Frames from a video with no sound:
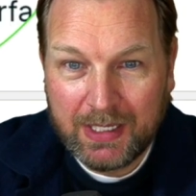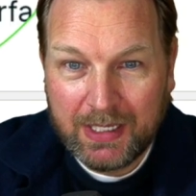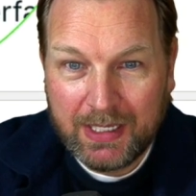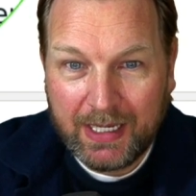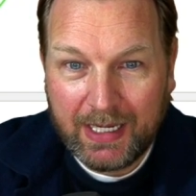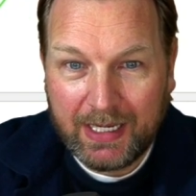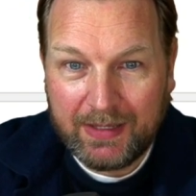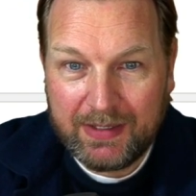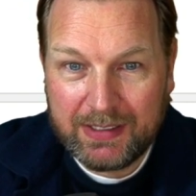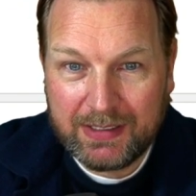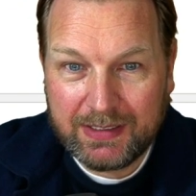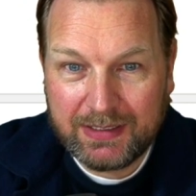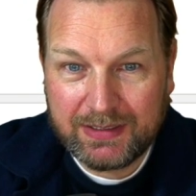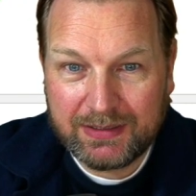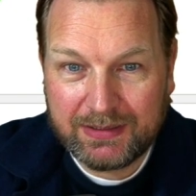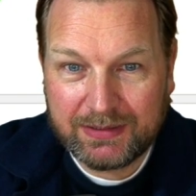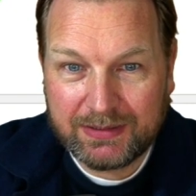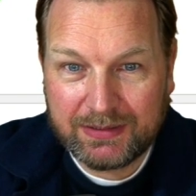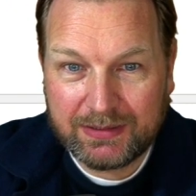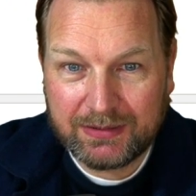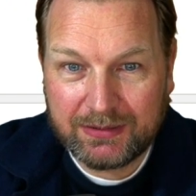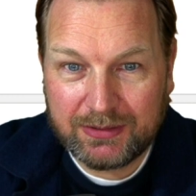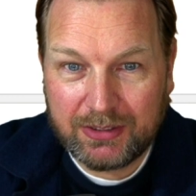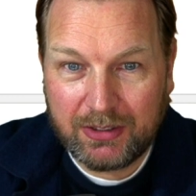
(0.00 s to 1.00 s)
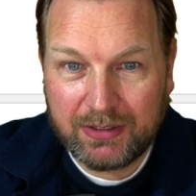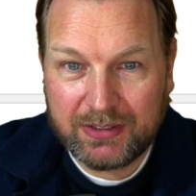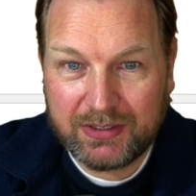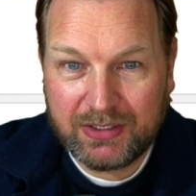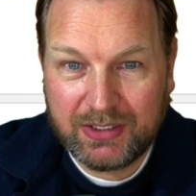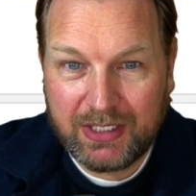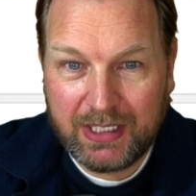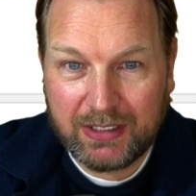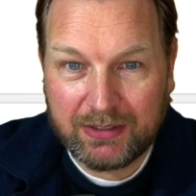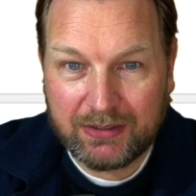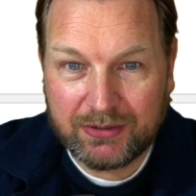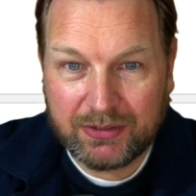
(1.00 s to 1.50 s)
And then it starts
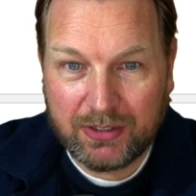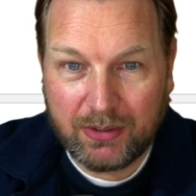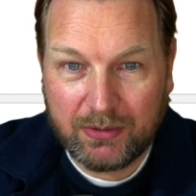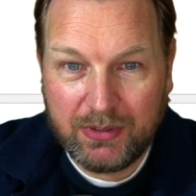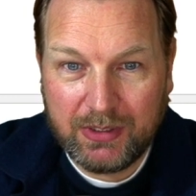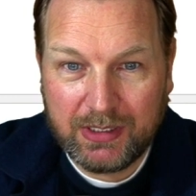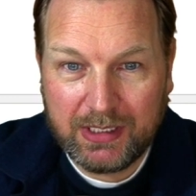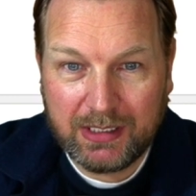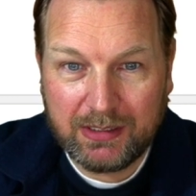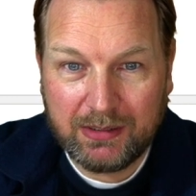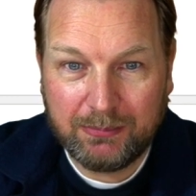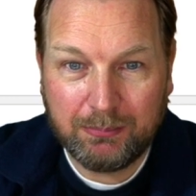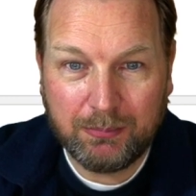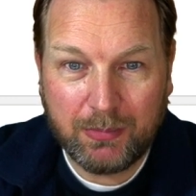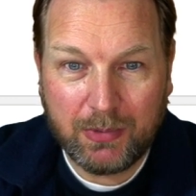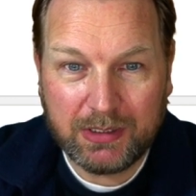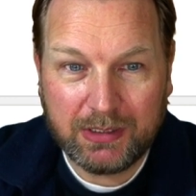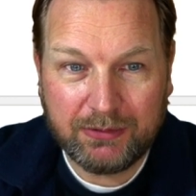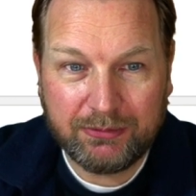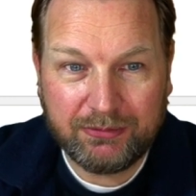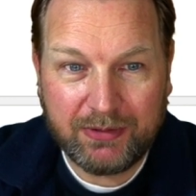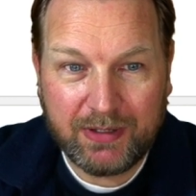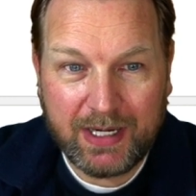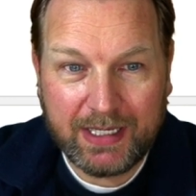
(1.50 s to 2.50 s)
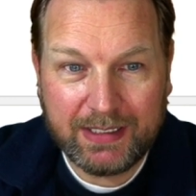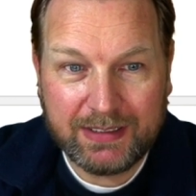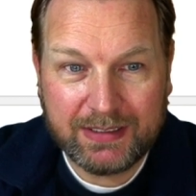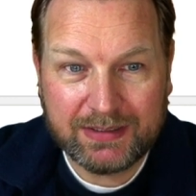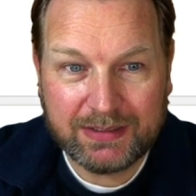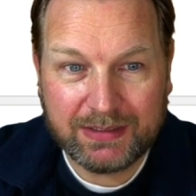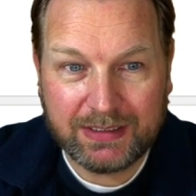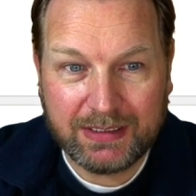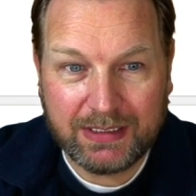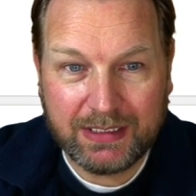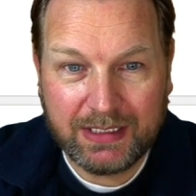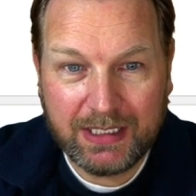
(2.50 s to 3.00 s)
here. So you can modify
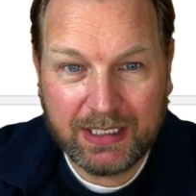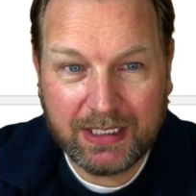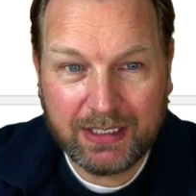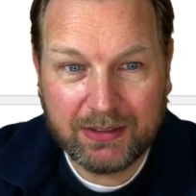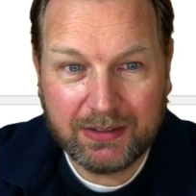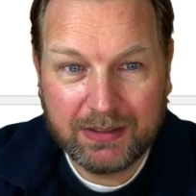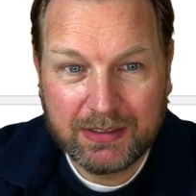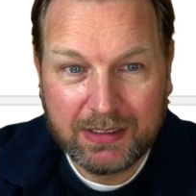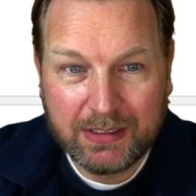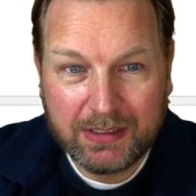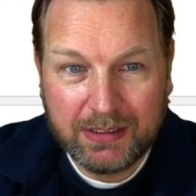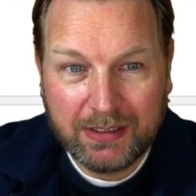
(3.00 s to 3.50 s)
this in here.